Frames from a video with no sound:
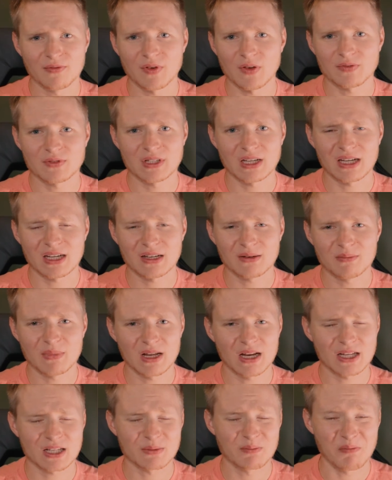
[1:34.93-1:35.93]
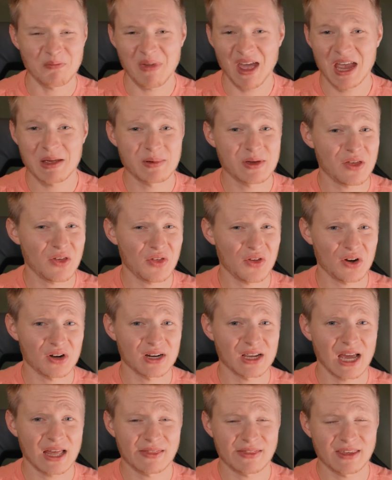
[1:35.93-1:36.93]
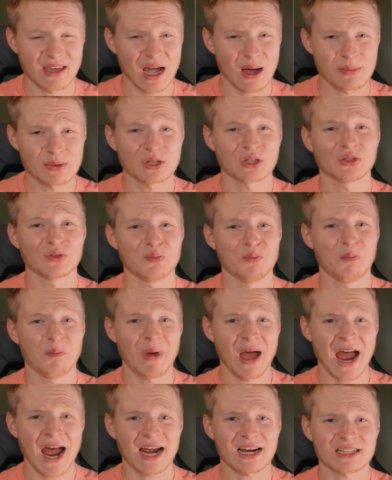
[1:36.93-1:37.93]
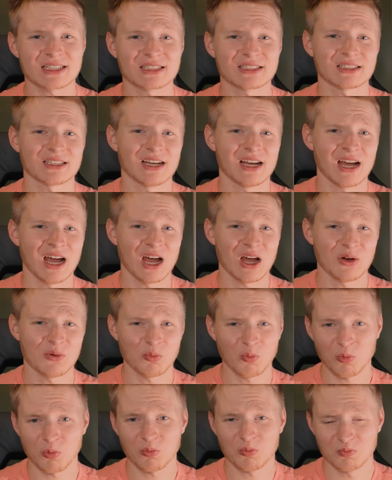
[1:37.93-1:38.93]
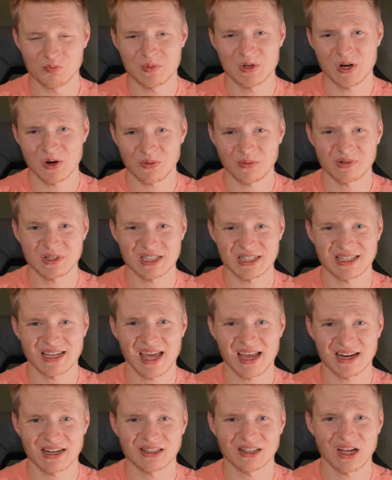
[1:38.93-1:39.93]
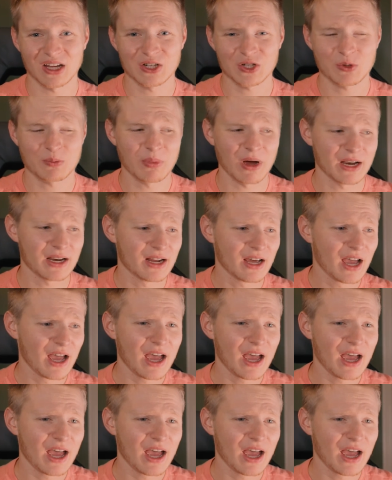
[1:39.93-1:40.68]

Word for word: 15 minutes, maybe 30 at the absolute max, uh, you know, just getting lunch. But